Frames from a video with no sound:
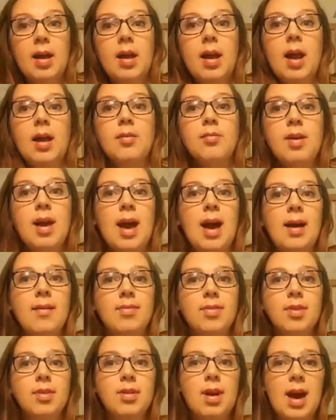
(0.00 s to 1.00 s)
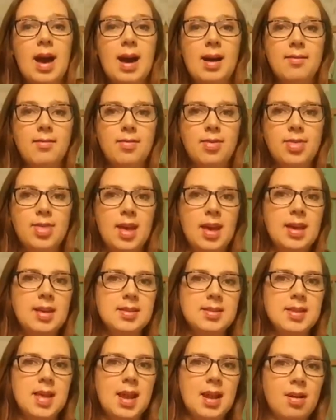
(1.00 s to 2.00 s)
And we have to have
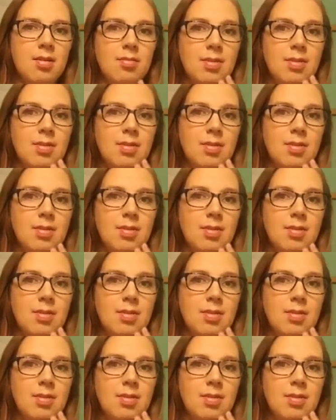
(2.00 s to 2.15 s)
things that are